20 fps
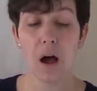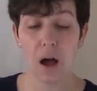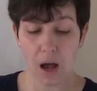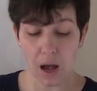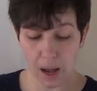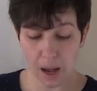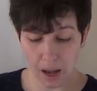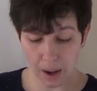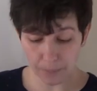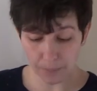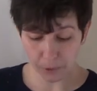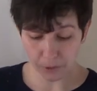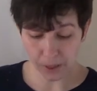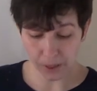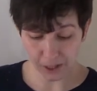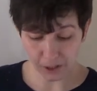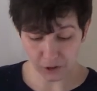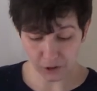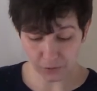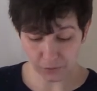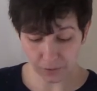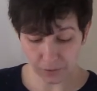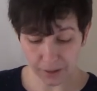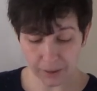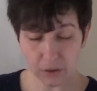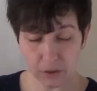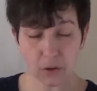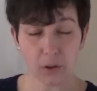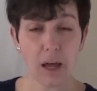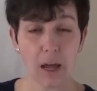a production
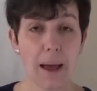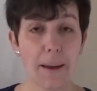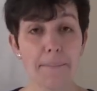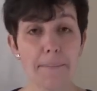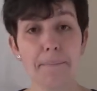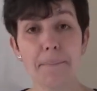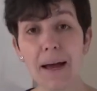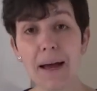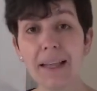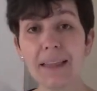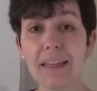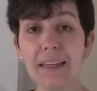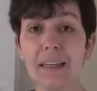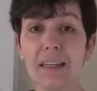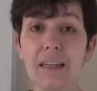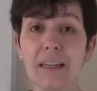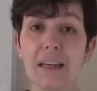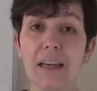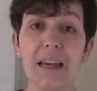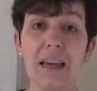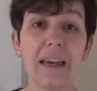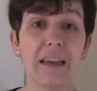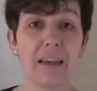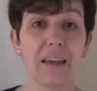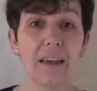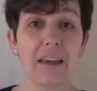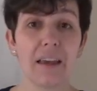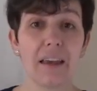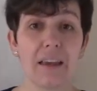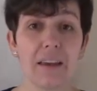factor, and money,
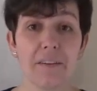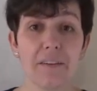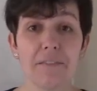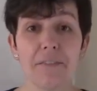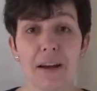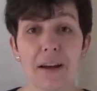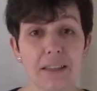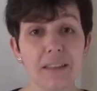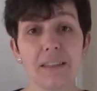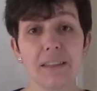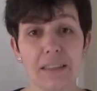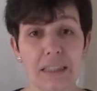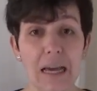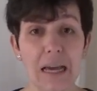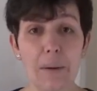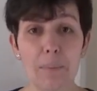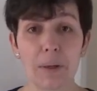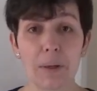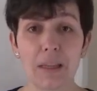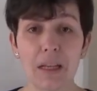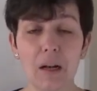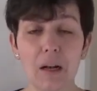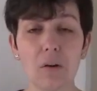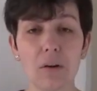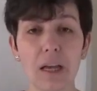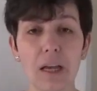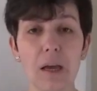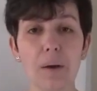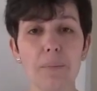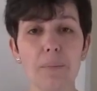in fact, is capital,
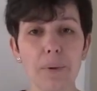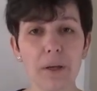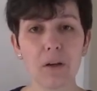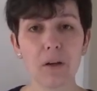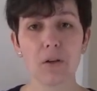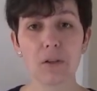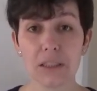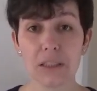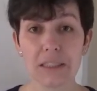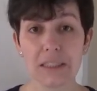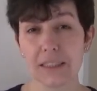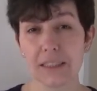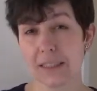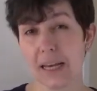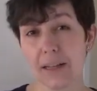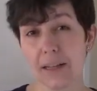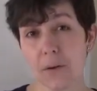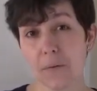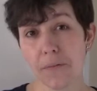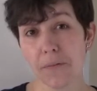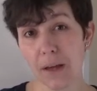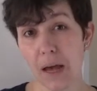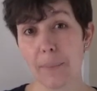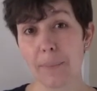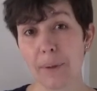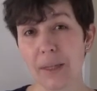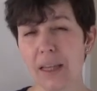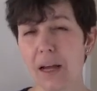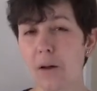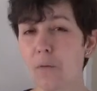okay? Because inside of
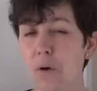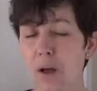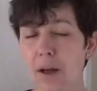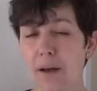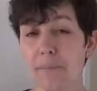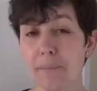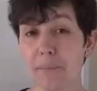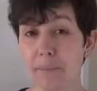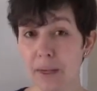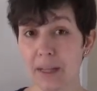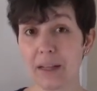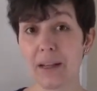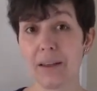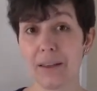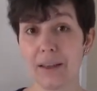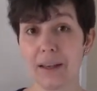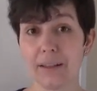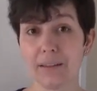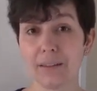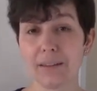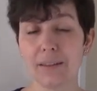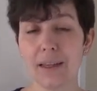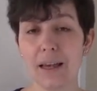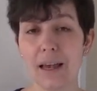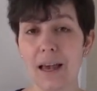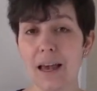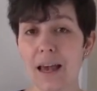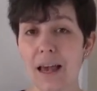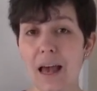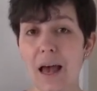capital we have many things.
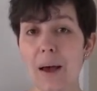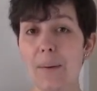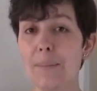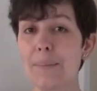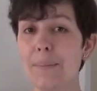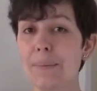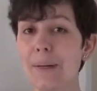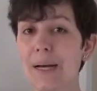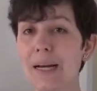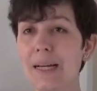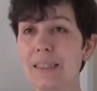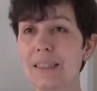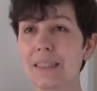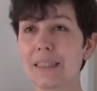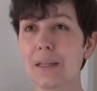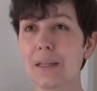But,